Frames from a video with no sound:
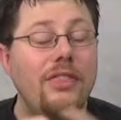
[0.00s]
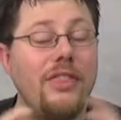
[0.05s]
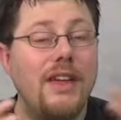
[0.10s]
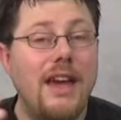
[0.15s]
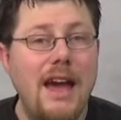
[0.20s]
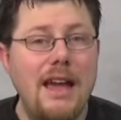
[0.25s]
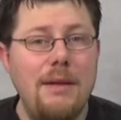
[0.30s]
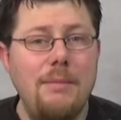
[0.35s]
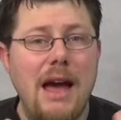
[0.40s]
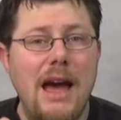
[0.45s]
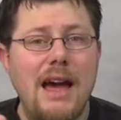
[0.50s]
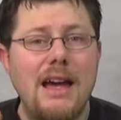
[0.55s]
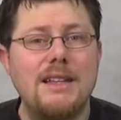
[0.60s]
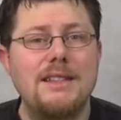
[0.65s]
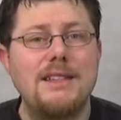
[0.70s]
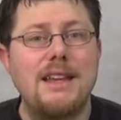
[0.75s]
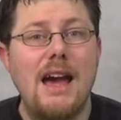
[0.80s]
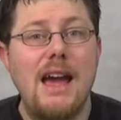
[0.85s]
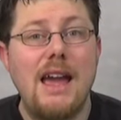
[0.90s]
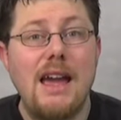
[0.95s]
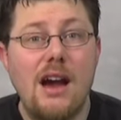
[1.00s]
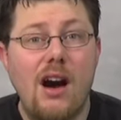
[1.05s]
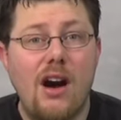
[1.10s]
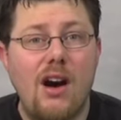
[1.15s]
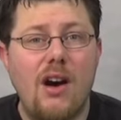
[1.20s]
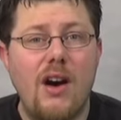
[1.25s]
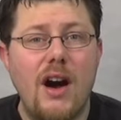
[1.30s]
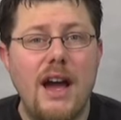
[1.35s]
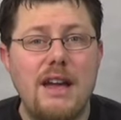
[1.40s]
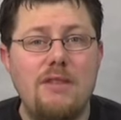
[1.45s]
The game has a
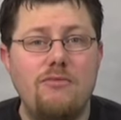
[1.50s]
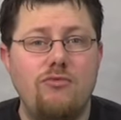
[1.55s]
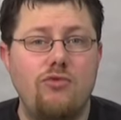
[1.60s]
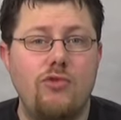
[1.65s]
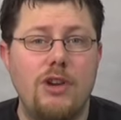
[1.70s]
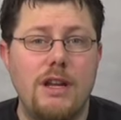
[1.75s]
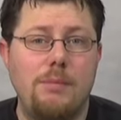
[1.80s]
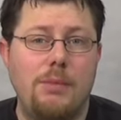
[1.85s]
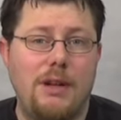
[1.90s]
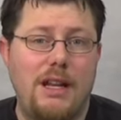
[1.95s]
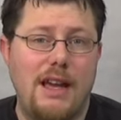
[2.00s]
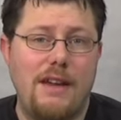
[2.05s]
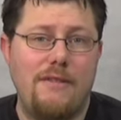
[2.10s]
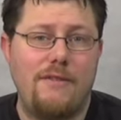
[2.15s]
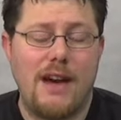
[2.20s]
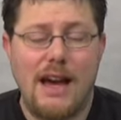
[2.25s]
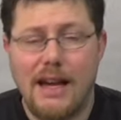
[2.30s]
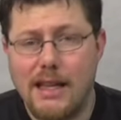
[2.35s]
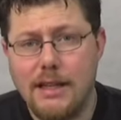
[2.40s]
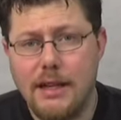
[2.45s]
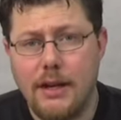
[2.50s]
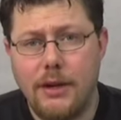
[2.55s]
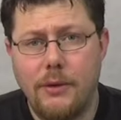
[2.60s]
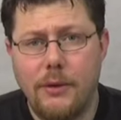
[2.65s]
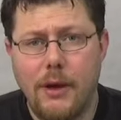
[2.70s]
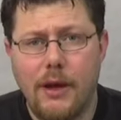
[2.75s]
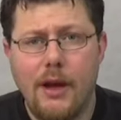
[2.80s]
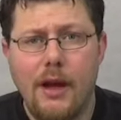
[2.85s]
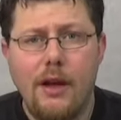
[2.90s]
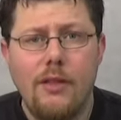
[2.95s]
high replay value,
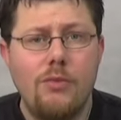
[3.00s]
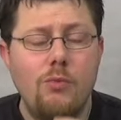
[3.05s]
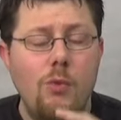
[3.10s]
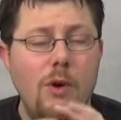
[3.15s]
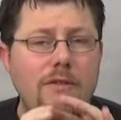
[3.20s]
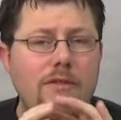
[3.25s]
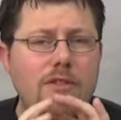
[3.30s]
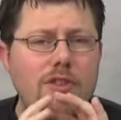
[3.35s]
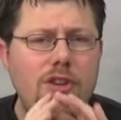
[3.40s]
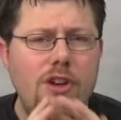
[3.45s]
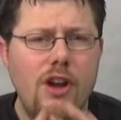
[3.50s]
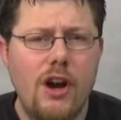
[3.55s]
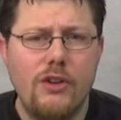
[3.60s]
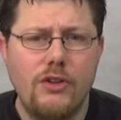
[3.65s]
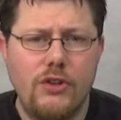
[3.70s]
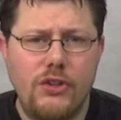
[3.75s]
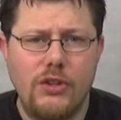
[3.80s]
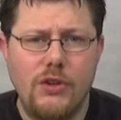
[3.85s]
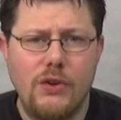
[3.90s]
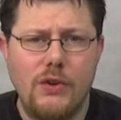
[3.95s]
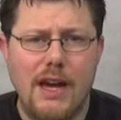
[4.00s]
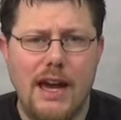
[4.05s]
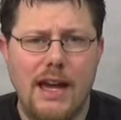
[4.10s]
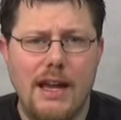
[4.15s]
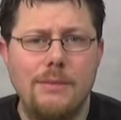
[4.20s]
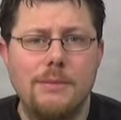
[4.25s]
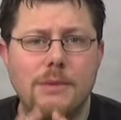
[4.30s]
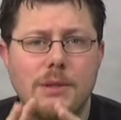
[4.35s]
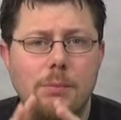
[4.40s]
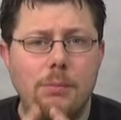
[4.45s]
with no two
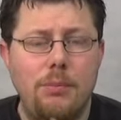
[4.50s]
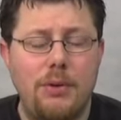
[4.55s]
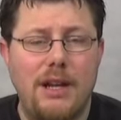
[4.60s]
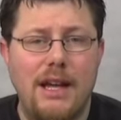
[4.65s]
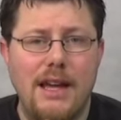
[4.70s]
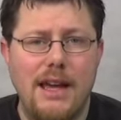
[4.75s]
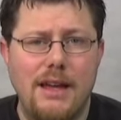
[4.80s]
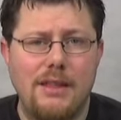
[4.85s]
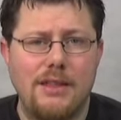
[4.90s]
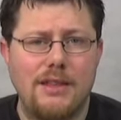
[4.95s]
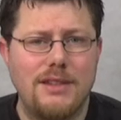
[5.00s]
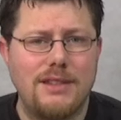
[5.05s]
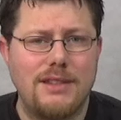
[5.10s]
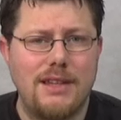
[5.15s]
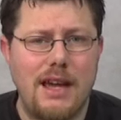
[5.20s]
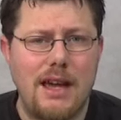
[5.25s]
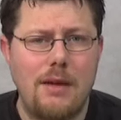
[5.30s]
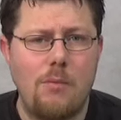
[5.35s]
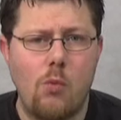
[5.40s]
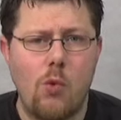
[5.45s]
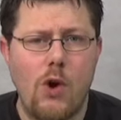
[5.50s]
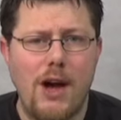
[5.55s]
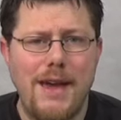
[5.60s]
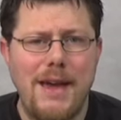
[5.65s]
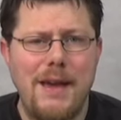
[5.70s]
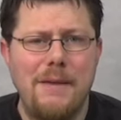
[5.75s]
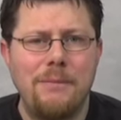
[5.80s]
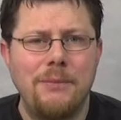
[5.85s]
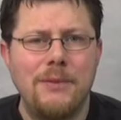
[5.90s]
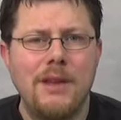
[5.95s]
games playing the same
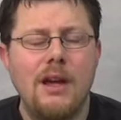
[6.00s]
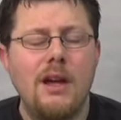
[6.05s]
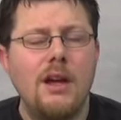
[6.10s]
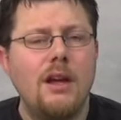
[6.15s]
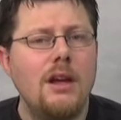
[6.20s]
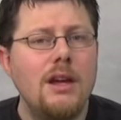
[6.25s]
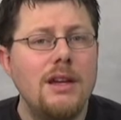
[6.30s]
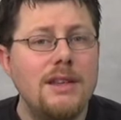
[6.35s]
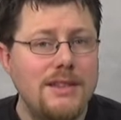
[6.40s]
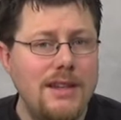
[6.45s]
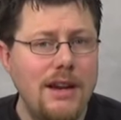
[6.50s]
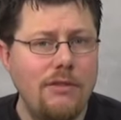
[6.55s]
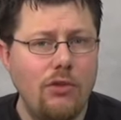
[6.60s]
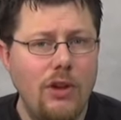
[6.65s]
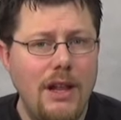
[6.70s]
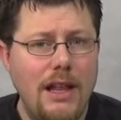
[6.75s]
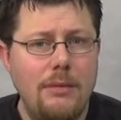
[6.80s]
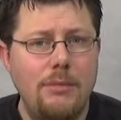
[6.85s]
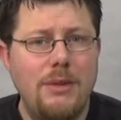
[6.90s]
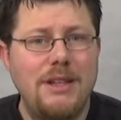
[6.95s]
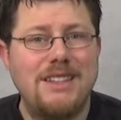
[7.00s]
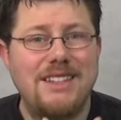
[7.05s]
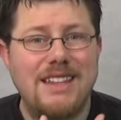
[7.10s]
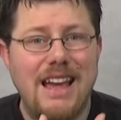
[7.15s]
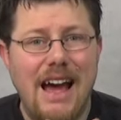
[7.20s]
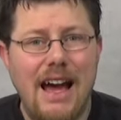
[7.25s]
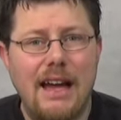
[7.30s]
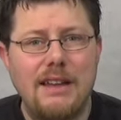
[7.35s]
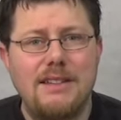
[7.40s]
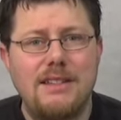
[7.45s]
way. Several elements
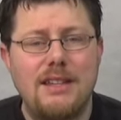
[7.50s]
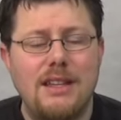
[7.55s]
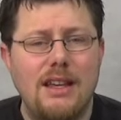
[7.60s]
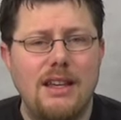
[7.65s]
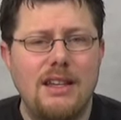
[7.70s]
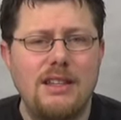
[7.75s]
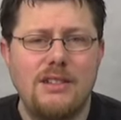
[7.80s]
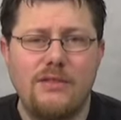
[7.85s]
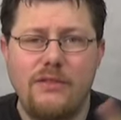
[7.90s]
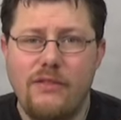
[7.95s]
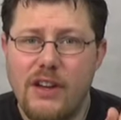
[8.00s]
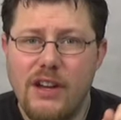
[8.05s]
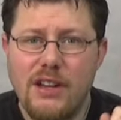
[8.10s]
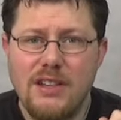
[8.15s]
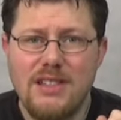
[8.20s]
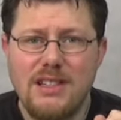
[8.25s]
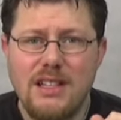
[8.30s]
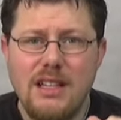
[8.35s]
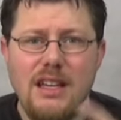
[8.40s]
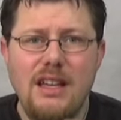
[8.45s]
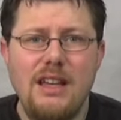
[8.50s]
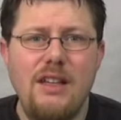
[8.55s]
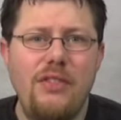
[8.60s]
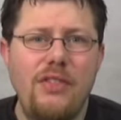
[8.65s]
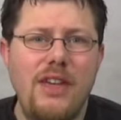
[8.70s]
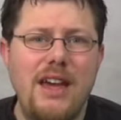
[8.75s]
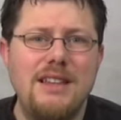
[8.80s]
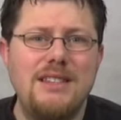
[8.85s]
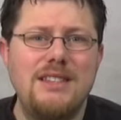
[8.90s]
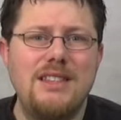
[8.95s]
add to this. Firstly,
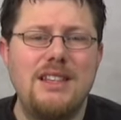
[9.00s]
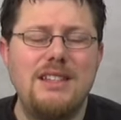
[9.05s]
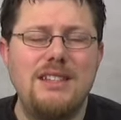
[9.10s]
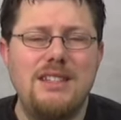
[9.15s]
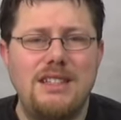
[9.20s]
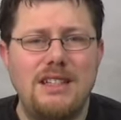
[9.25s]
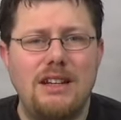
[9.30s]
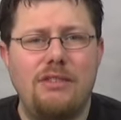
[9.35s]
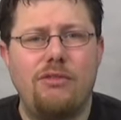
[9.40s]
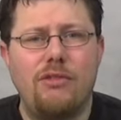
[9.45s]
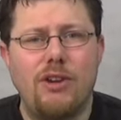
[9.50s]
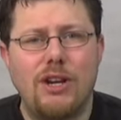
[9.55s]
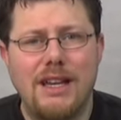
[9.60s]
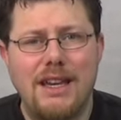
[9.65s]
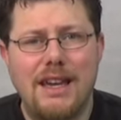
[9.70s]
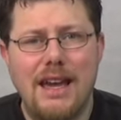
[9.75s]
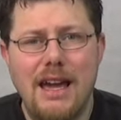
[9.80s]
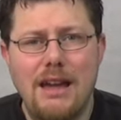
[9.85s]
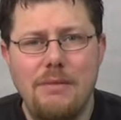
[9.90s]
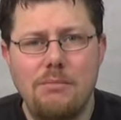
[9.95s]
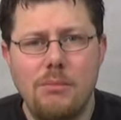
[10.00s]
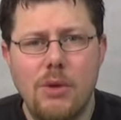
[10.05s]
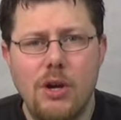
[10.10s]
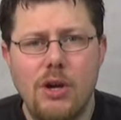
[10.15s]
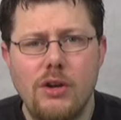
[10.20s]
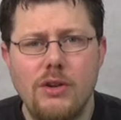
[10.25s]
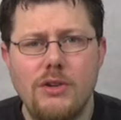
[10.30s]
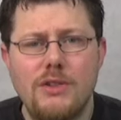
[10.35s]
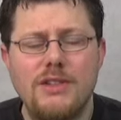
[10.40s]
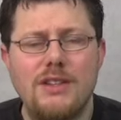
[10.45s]
there's the different game
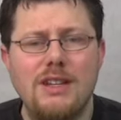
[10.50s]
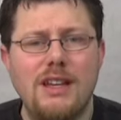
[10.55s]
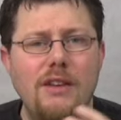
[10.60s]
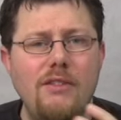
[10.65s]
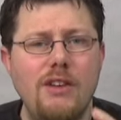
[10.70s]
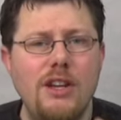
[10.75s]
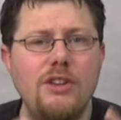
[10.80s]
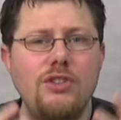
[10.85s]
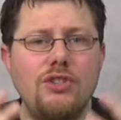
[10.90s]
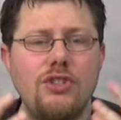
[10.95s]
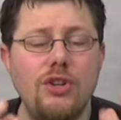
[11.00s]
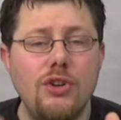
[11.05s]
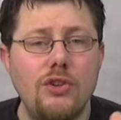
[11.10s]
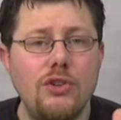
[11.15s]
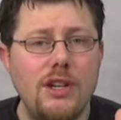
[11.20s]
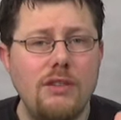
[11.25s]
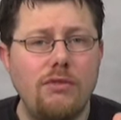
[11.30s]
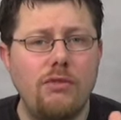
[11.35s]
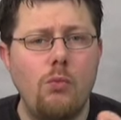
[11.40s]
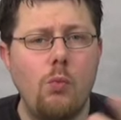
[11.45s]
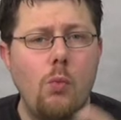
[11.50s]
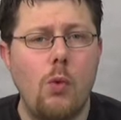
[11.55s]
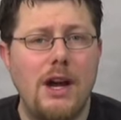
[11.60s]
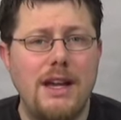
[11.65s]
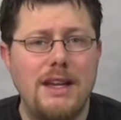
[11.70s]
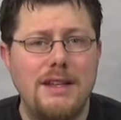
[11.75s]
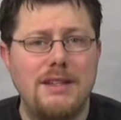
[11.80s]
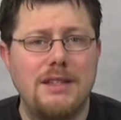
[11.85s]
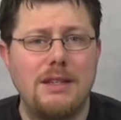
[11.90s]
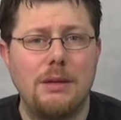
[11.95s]
modes, giving two different
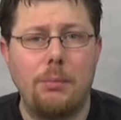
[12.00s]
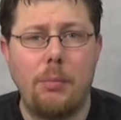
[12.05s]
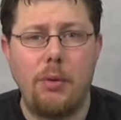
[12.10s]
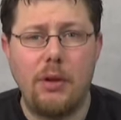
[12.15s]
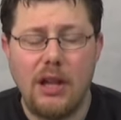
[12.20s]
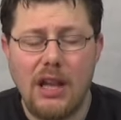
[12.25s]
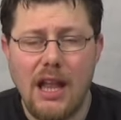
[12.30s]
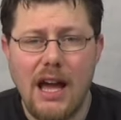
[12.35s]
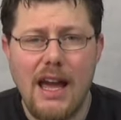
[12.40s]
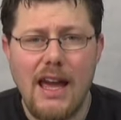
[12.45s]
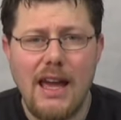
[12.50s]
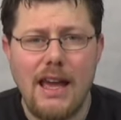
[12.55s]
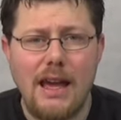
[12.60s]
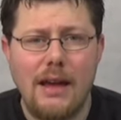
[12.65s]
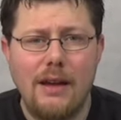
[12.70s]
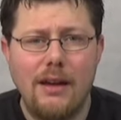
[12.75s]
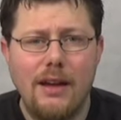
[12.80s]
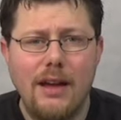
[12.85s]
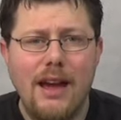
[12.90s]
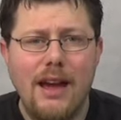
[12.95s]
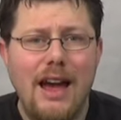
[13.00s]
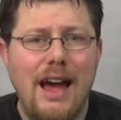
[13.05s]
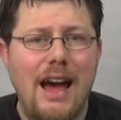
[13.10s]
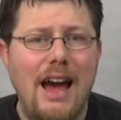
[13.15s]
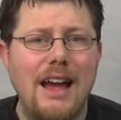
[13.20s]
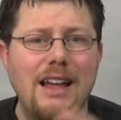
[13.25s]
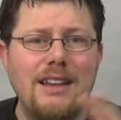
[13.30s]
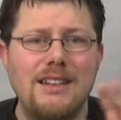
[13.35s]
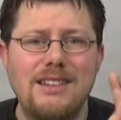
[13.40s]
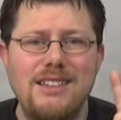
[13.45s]
ways to play.
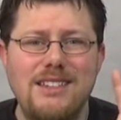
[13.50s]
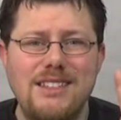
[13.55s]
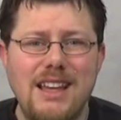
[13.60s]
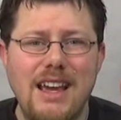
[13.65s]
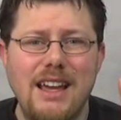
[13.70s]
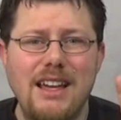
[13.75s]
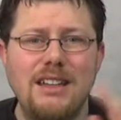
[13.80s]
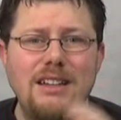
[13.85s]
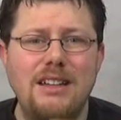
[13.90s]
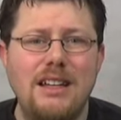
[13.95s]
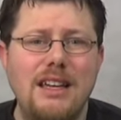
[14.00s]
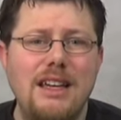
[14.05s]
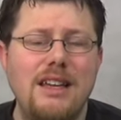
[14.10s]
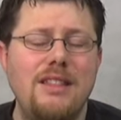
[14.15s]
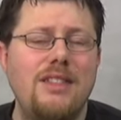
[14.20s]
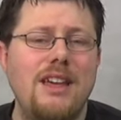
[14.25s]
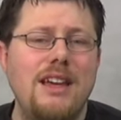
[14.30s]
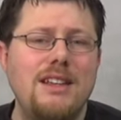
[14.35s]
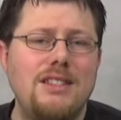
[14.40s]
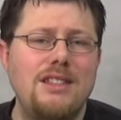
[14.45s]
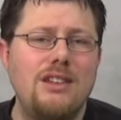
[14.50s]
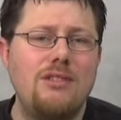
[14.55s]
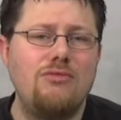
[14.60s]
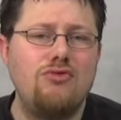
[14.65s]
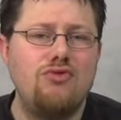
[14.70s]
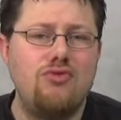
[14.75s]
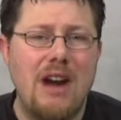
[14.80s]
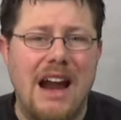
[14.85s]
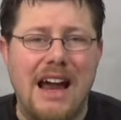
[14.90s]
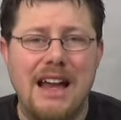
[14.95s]
And secondly, there's the
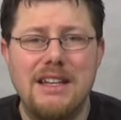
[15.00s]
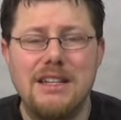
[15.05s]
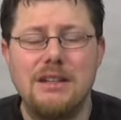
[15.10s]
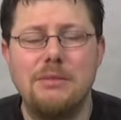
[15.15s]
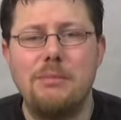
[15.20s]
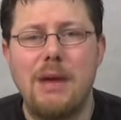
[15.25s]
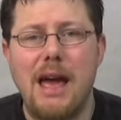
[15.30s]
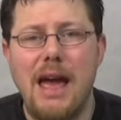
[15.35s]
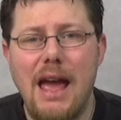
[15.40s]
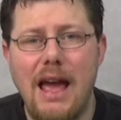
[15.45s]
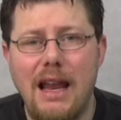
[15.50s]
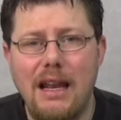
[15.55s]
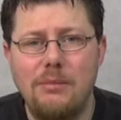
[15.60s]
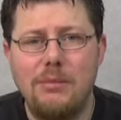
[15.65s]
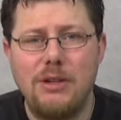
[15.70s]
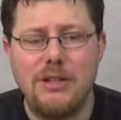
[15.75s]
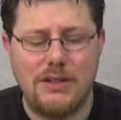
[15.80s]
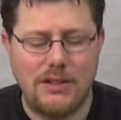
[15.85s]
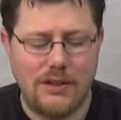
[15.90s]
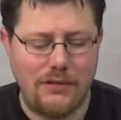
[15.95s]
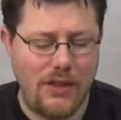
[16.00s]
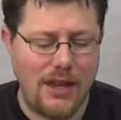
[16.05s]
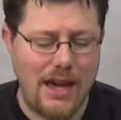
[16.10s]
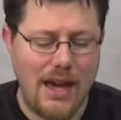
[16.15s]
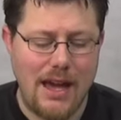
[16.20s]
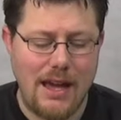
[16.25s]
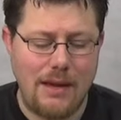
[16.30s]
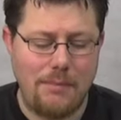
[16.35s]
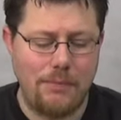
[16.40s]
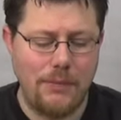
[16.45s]
random elements of the
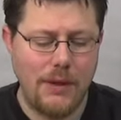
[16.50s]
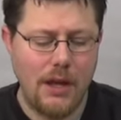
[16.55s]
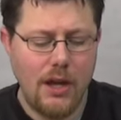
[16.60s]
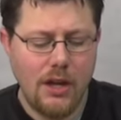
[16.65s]
game.